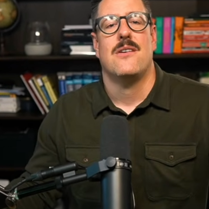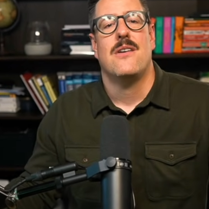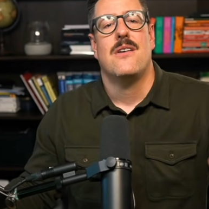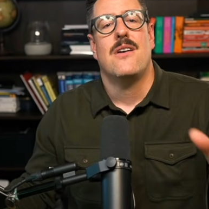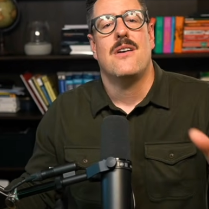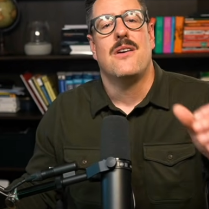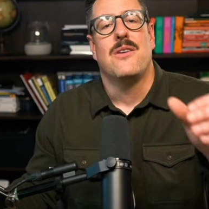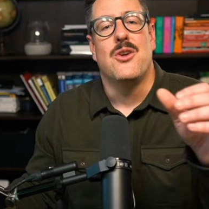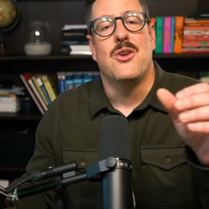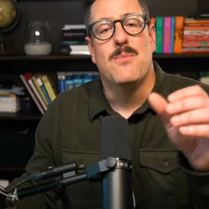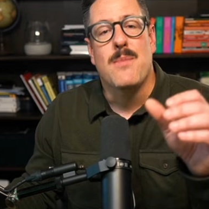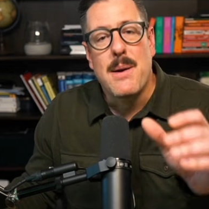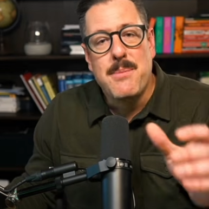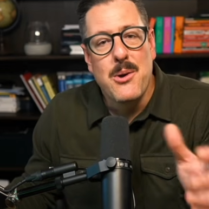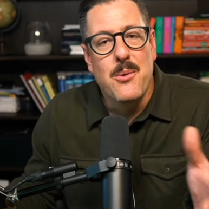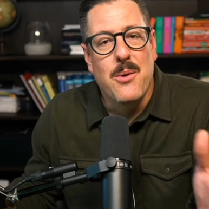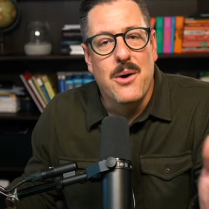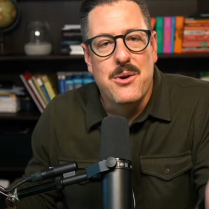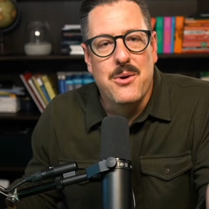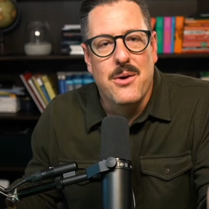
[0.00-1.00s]
you might be
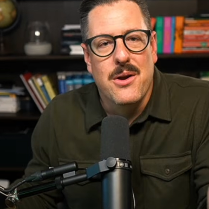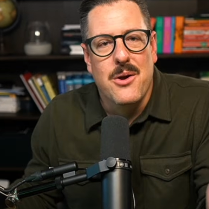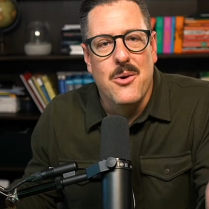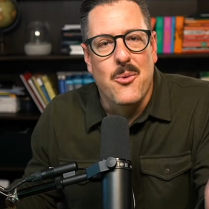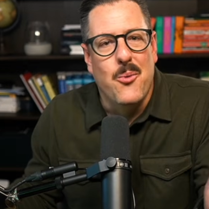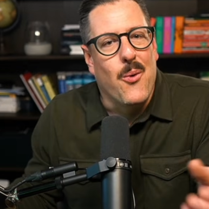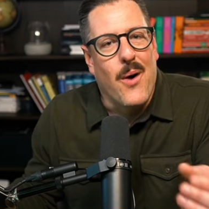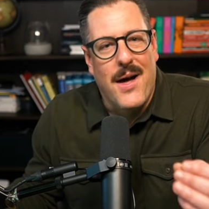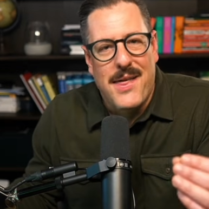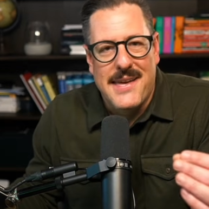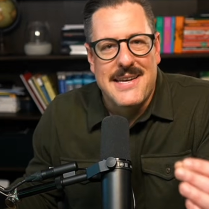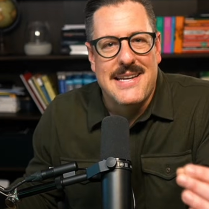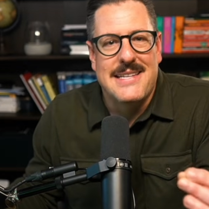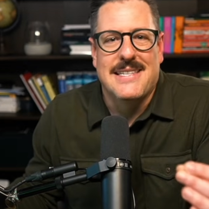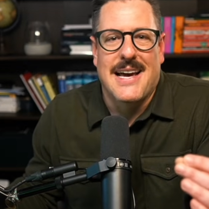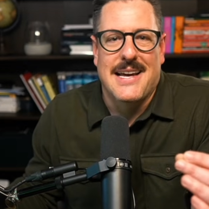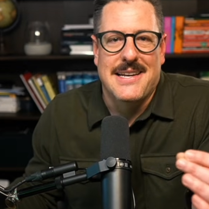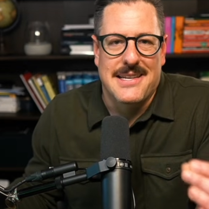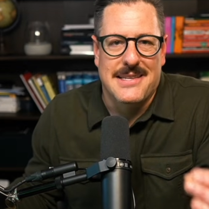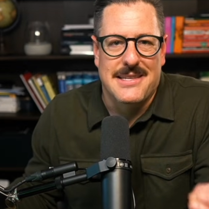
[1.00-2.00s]
wondering why they
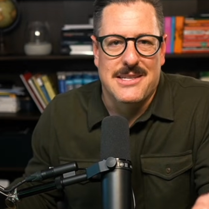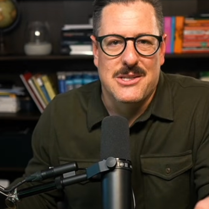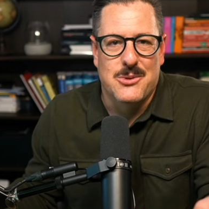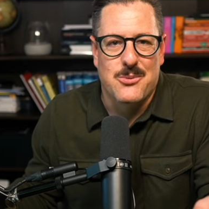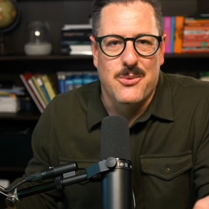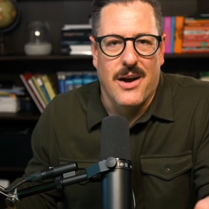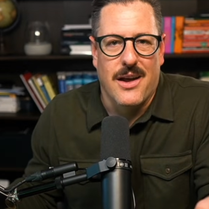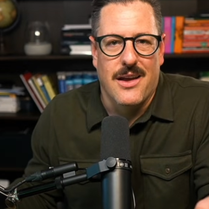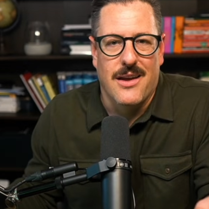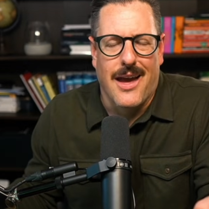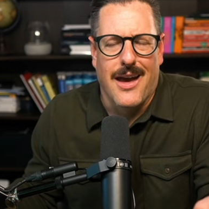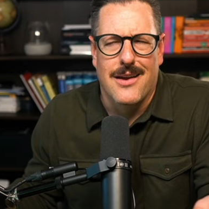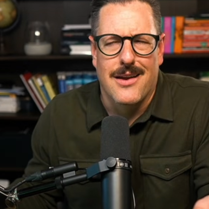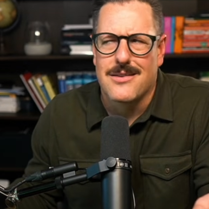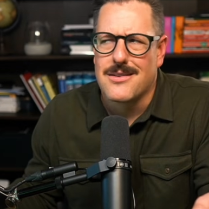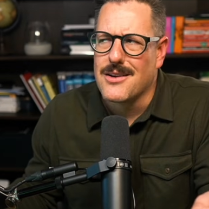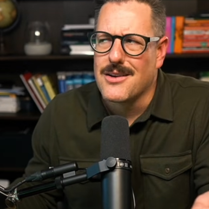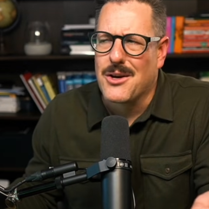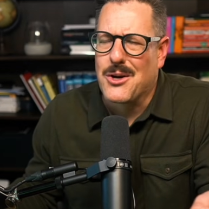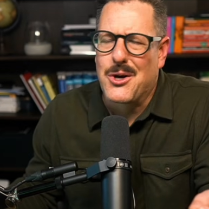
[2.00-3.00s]
designed it this way, and
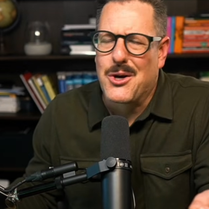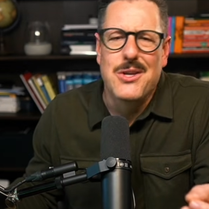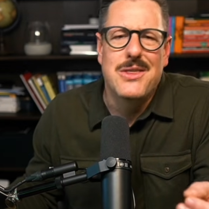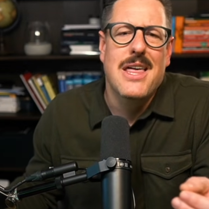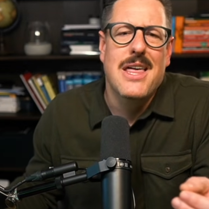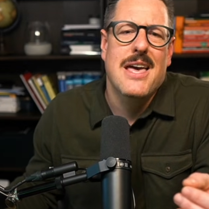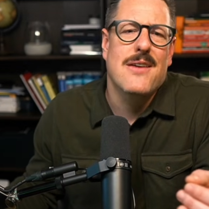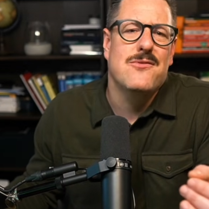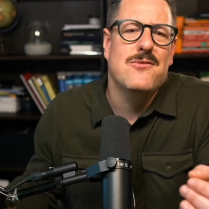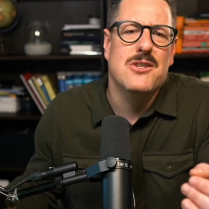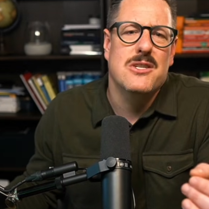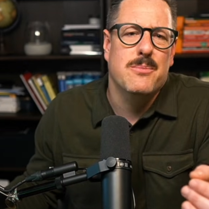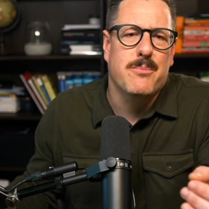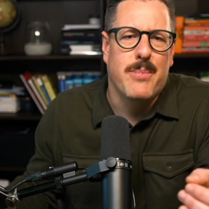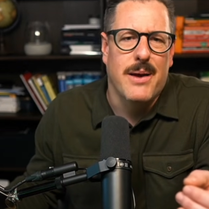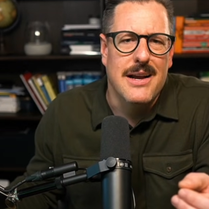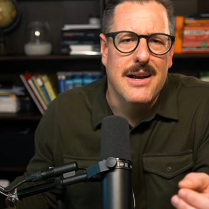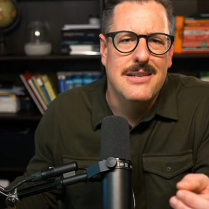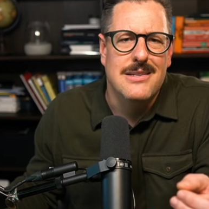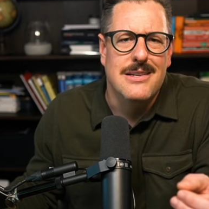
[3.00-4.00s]
couldn't they have just
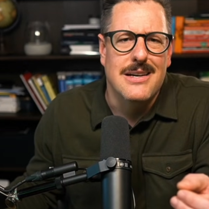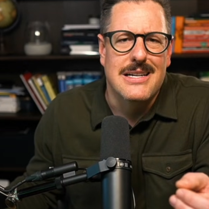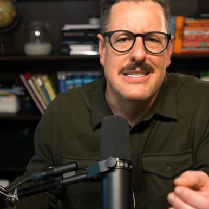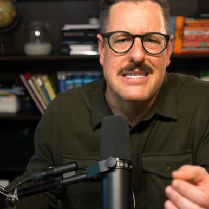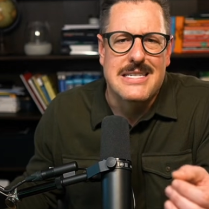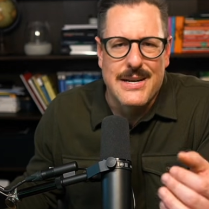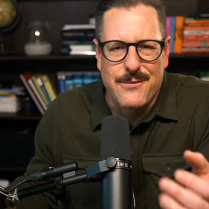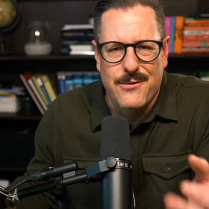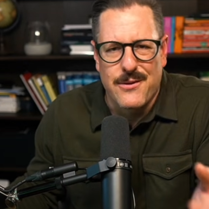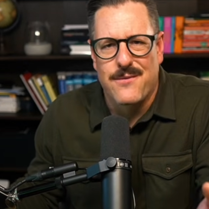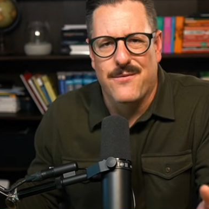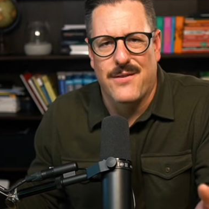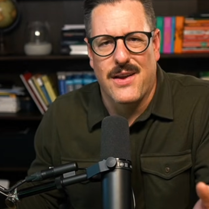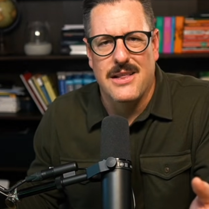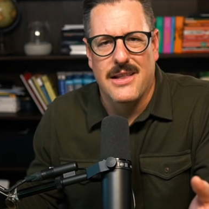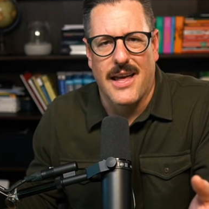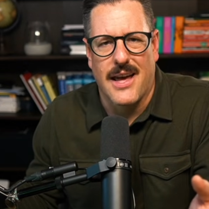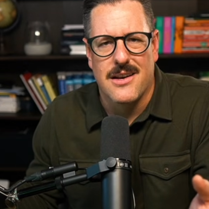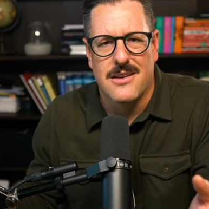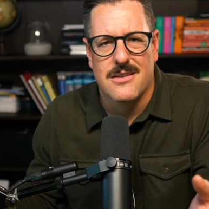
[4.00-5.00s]
picked a different
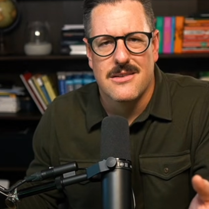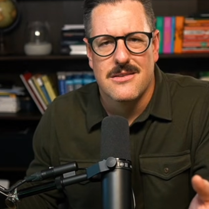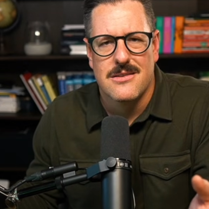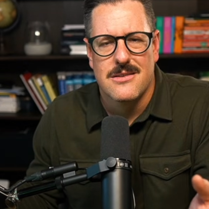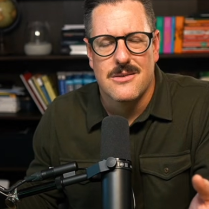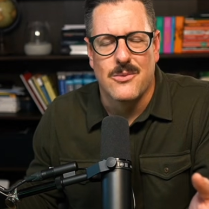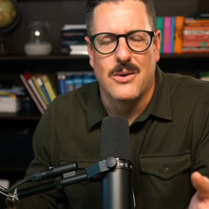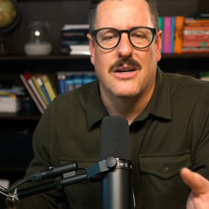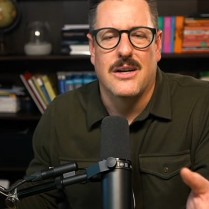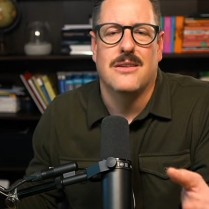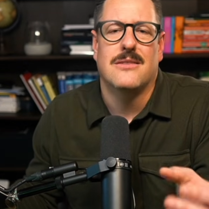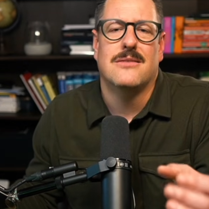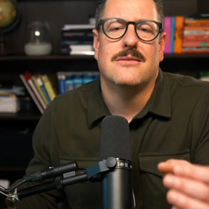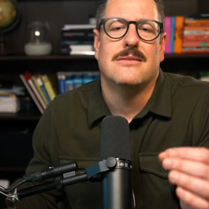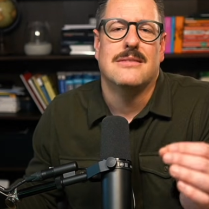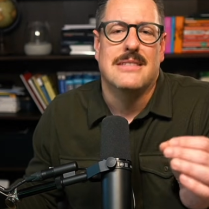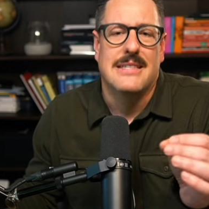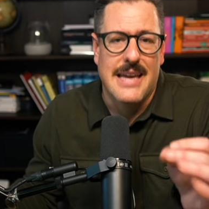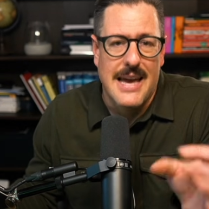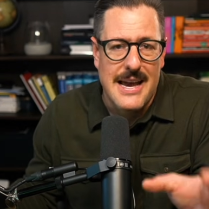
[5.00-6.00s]
VLAN? Well,
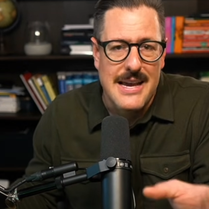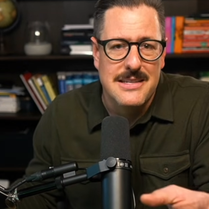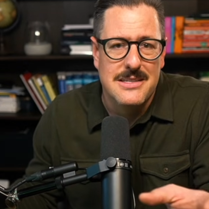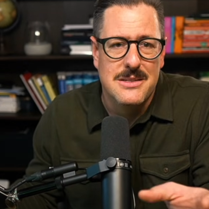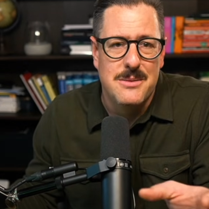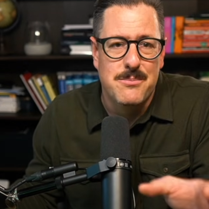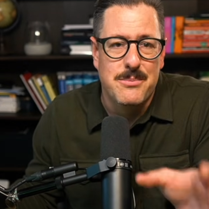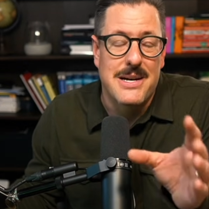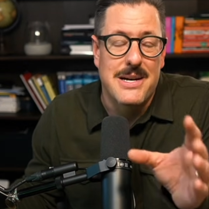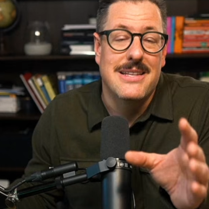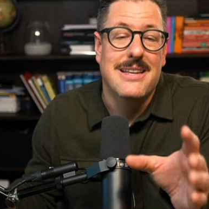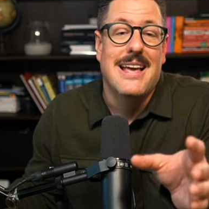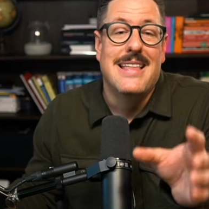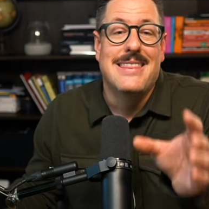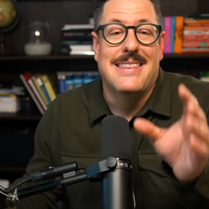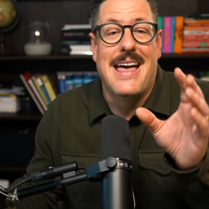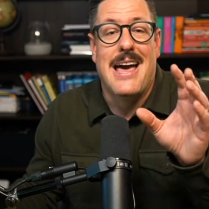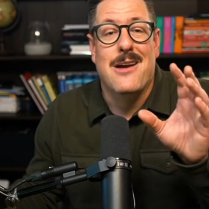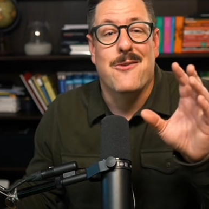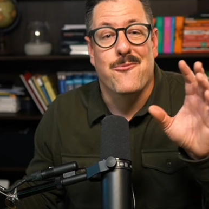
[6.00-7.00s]
yes, but
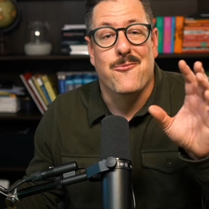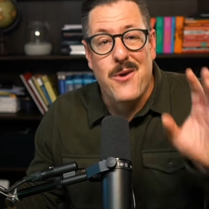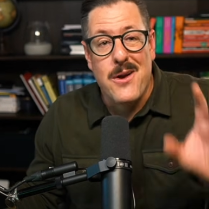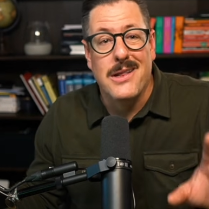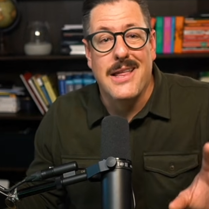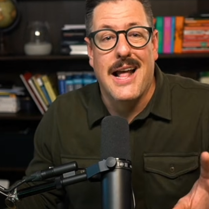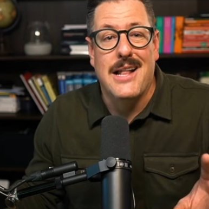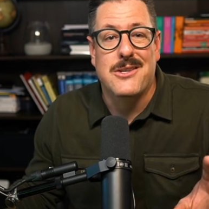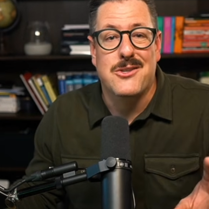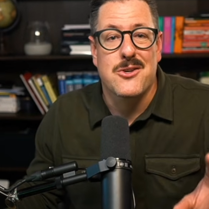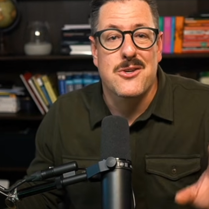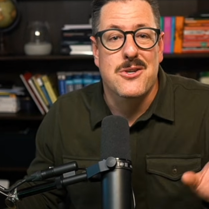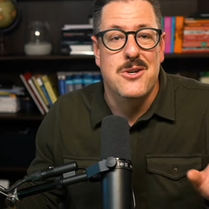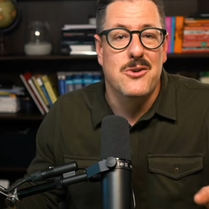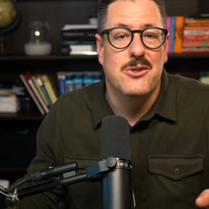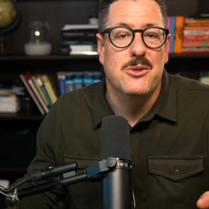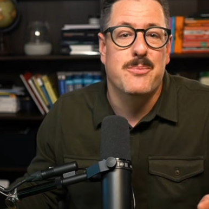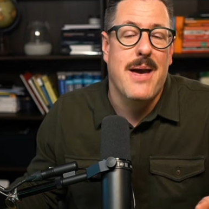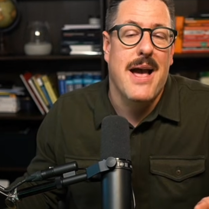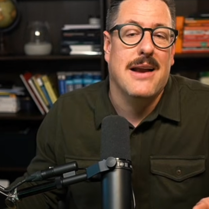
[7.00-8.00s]
that real answer goes
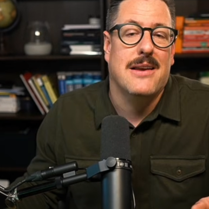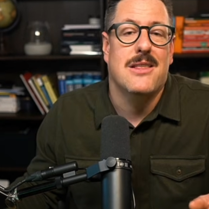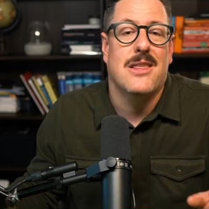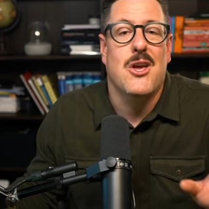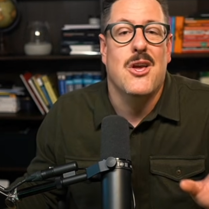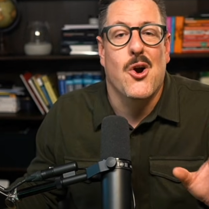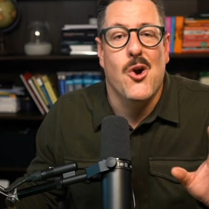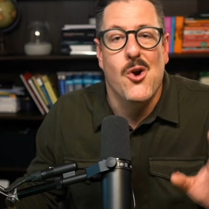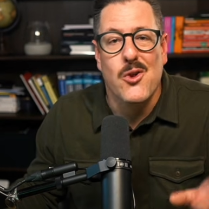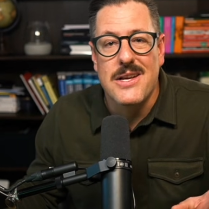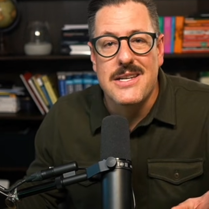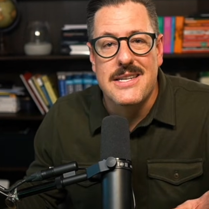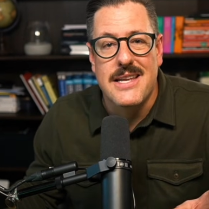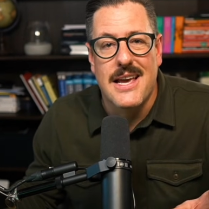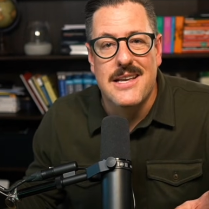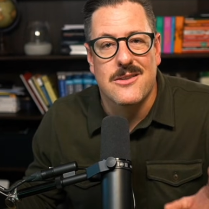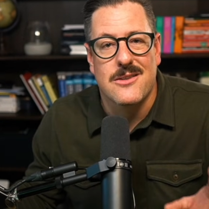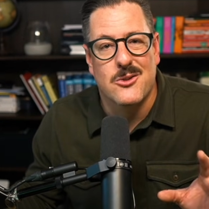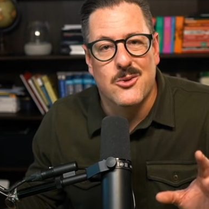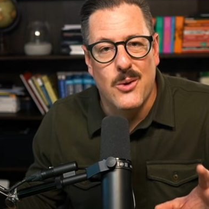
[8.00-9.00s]
back to the early days
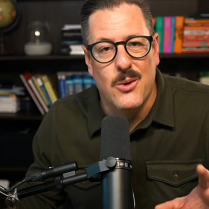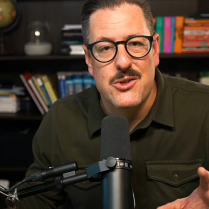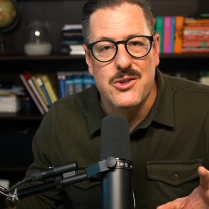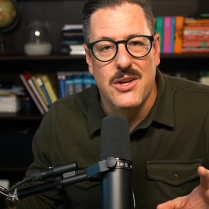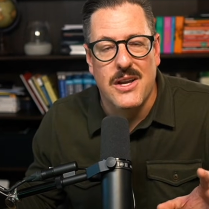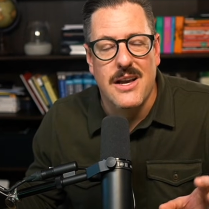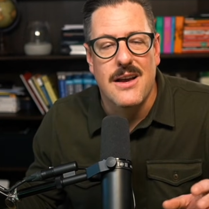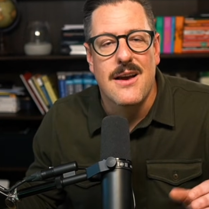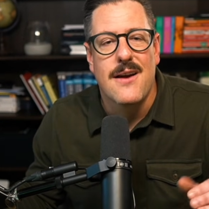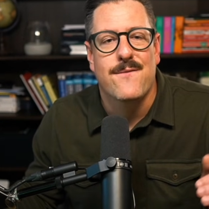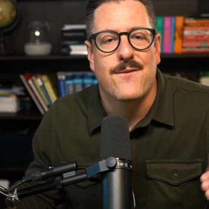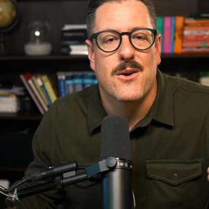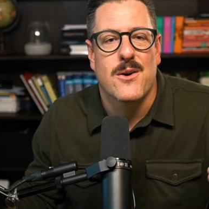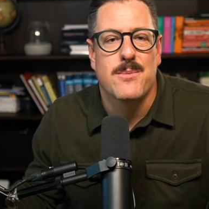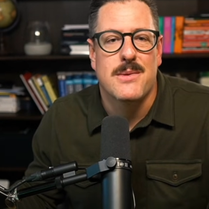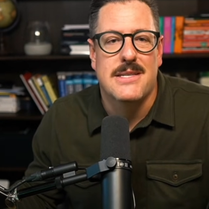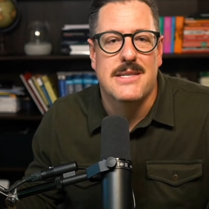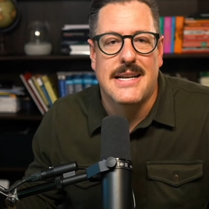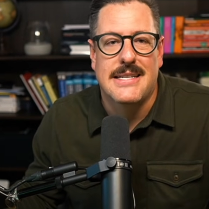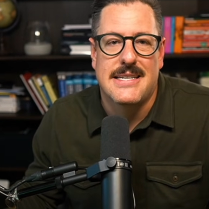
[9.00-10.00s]
of switching from the
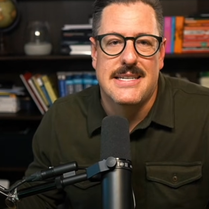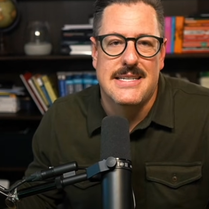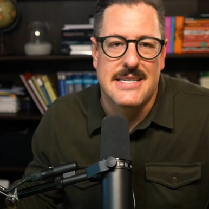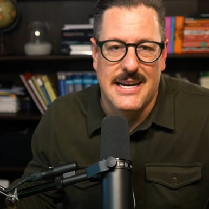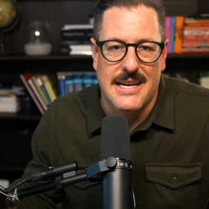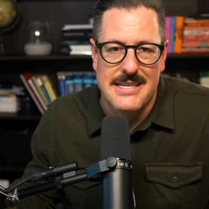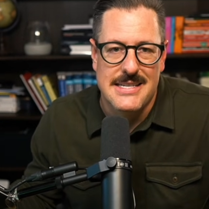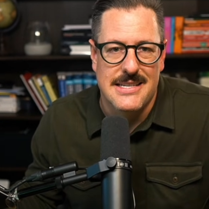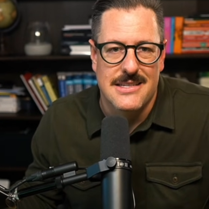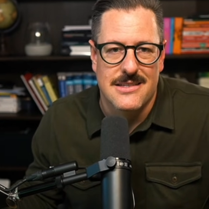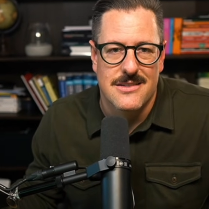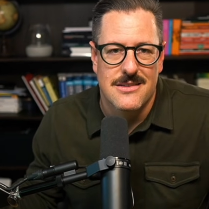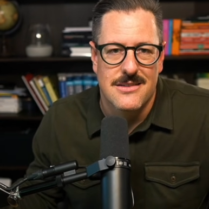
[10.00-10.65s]
1990s.